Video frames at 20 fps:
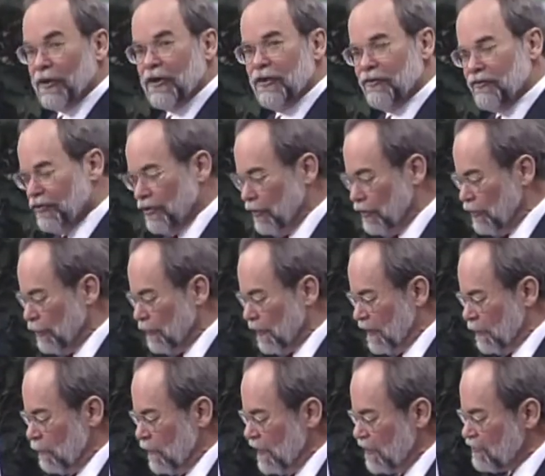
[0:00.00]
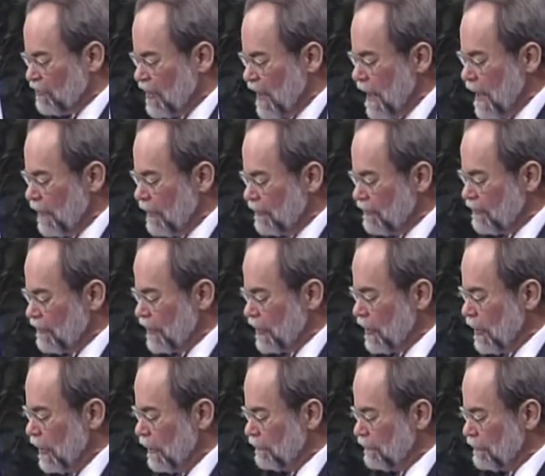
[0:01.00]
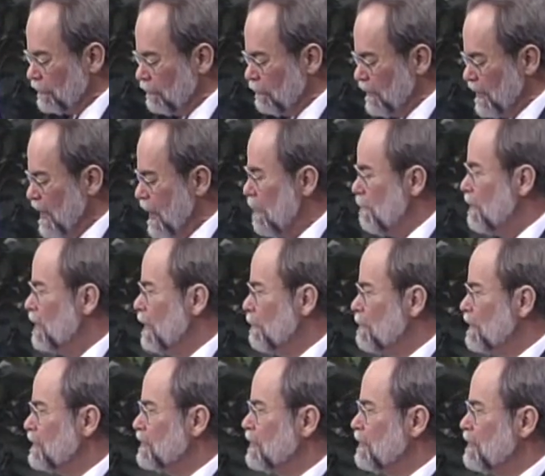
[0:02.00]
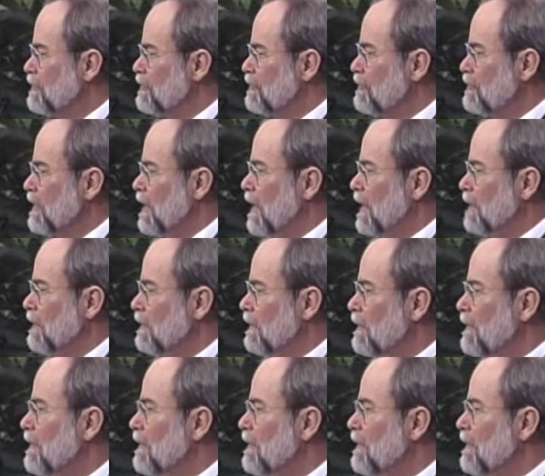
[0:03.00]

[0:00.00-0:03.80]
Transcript: Continuing, we challenge the culture of the omnipotent state